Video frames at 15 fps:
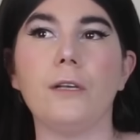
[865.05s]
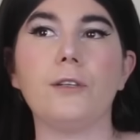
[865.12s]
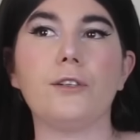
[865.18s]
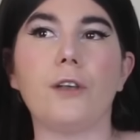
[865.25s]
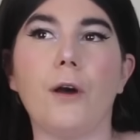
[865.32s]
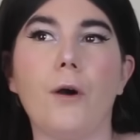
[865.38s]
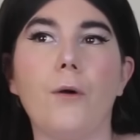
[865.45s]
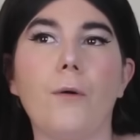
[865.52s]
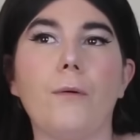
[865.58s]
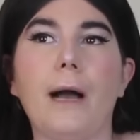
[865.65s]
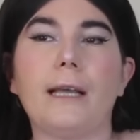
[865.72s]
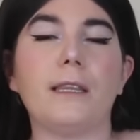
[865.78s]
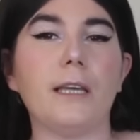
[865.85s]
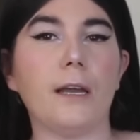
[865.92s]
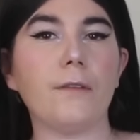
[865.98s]
So
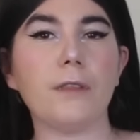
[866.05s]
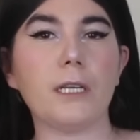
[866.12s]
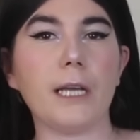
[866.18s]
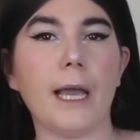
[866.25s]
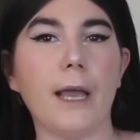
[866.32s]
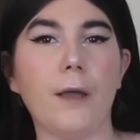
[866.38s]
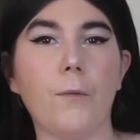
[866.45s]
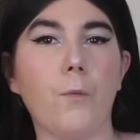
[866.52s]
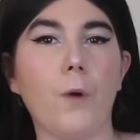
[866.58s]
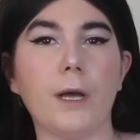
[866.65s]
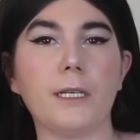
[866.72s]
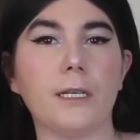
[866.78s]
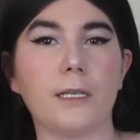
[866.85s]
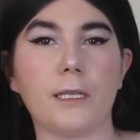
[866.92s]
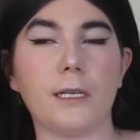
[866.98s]
at the end of the day,
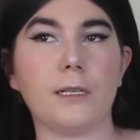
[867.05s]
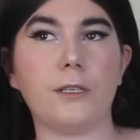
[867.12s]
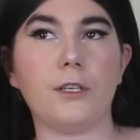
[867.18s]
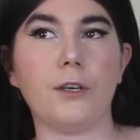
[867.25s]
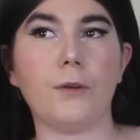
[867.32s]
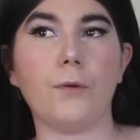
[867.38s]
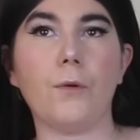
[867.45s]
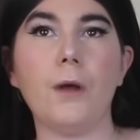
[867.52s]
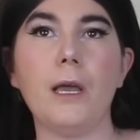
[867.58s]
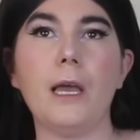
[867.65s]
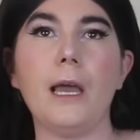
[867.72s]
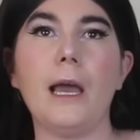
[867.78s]
what does this do?